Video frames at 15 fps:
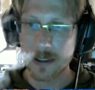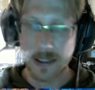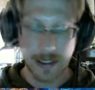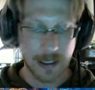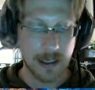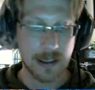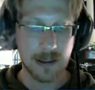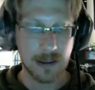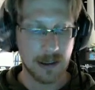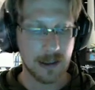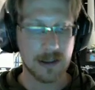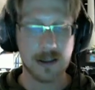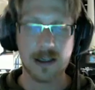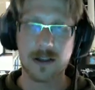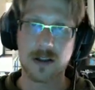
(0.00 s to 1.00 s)

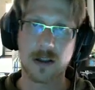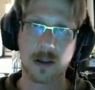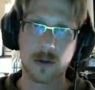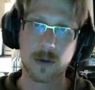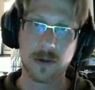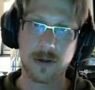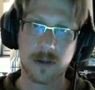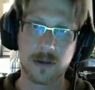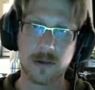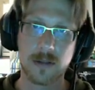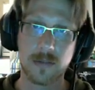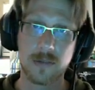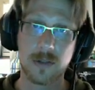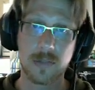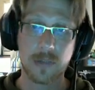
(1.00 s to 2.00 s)
It's the cool thing to
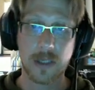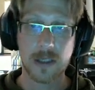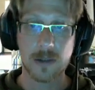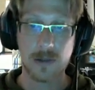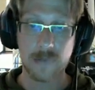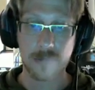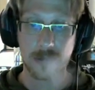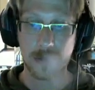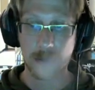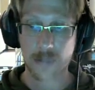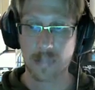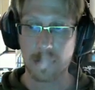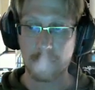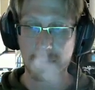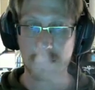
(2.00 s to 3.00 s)
do. You can do
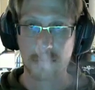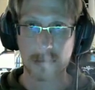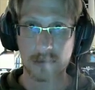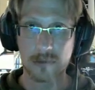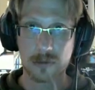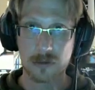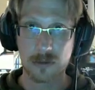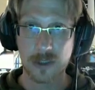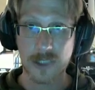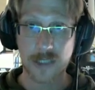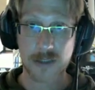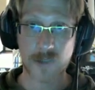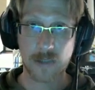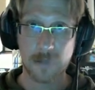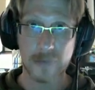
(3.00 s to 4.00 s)
0
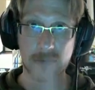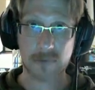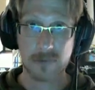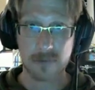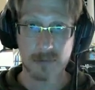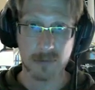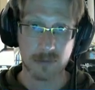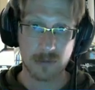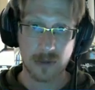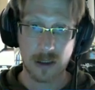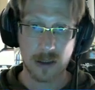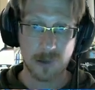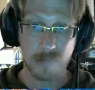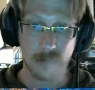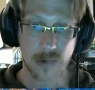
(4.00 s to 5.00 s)
nicotine.
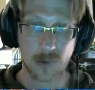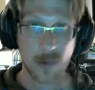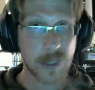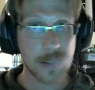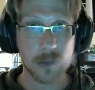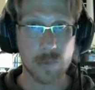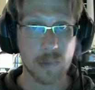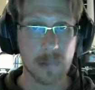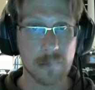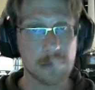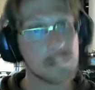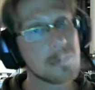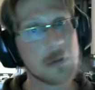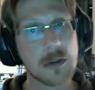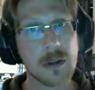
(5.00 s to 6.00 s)
I don't know why you would,
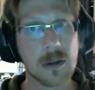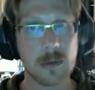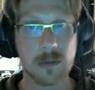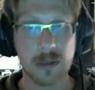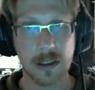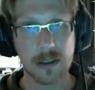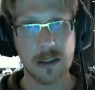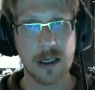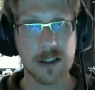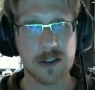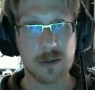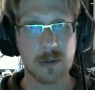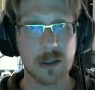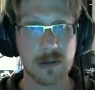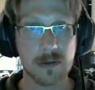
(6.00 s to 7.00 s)
but I
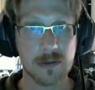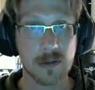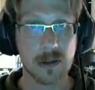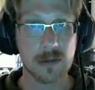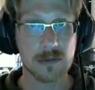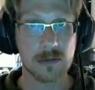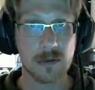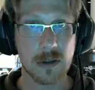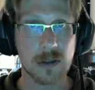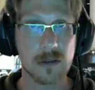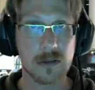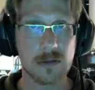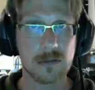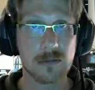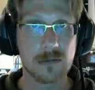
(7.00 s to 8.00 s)
smoked for
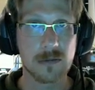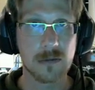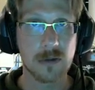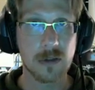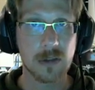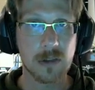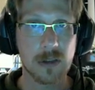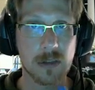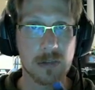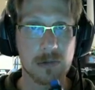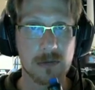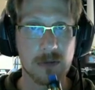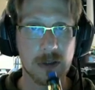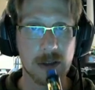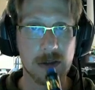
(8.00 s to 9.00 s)
longer
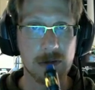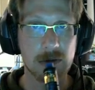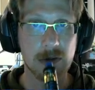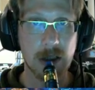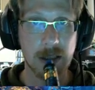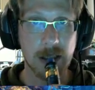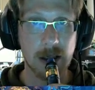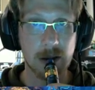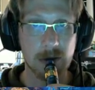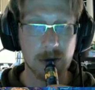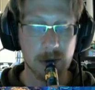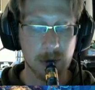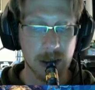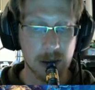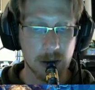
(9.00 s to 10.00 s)
than I care to
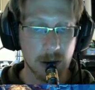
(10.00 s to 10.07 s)
admit.